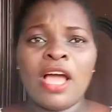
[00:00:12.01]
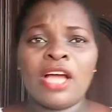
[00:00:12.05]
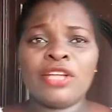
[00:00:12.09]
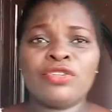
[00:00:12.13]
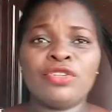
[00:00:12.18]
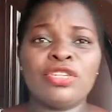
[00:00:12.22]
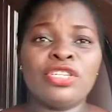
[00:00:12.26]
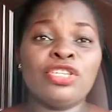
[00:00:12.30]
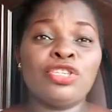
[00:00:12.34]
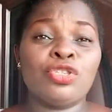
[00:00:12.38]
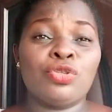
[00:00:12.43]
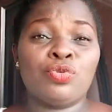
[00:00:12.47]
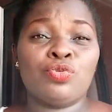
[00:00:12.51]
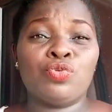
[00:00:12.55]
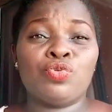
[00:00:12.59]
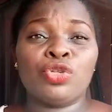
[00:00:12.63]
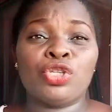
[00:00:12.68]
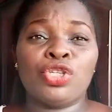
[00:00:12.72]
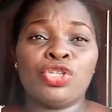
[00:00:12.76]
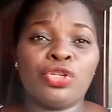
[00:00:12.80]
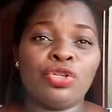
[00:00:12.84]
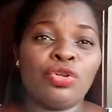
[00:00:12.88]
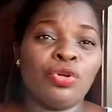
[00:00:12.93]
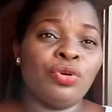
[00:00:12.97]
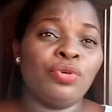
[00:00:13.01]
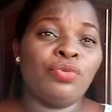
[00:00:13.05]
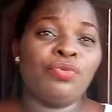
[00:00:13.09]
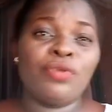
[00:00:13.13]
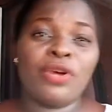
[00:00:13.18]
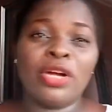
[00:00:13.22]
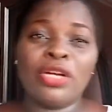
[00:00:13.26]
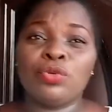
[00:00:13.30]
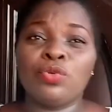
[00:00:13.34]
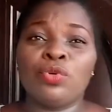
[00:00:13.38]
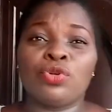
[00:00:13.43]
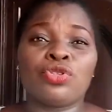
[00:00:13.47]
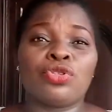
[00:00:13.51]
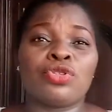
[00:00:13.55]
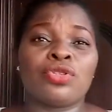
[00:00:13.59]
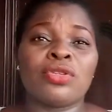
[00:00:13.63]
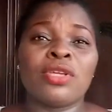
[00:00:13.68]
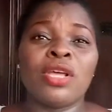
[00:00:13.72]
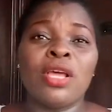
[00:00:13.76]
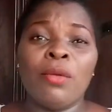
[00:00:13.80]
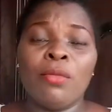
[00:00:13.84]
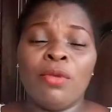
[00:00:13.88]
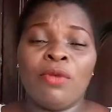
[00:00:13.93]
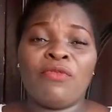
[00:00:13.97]
Actually, the situation on ground
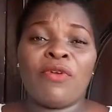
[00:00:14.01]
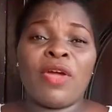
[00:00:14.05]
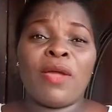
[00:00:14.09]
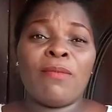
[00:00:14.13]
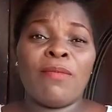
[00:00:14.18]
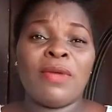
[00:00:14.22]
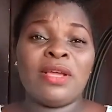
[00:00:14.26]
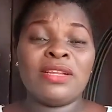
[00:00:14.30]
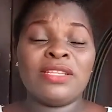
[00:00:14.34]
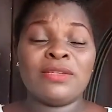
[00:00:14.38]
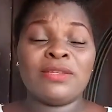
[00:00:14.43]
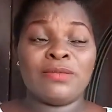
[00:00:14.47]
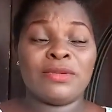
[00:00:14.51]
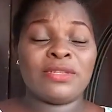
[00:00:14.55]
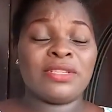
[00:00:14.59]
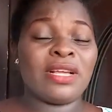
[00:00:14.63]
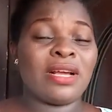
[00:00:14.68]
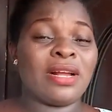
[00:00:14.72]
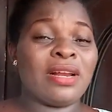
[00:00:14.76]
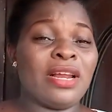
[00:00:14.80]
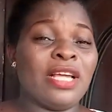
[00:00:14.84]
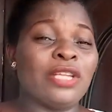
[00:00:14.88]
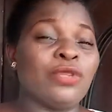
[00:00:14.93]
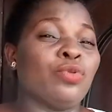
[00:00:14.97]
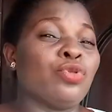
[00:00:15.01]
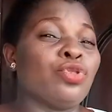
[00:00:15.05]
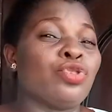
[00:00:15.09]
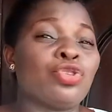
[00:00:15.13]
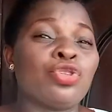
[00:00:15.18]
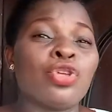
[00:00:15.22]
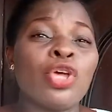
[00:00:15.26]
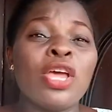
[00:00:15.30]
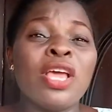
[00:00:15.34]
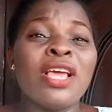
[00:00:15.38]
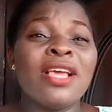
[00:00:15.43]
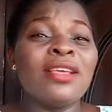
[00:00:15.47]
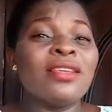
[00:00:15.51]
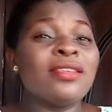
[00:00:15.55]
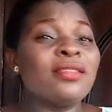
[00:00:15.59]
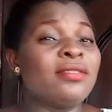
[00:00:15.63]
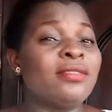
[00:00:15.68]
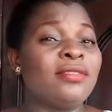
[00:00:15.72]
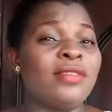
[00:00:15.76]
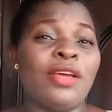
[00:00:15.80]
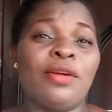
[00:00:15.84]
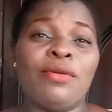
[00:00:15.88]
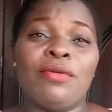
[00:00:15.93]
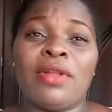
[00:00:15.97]
was, before I made this masterclass, was
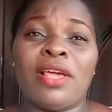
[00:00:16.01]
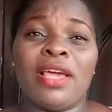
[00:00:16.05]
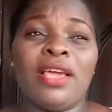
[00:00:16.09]
zero.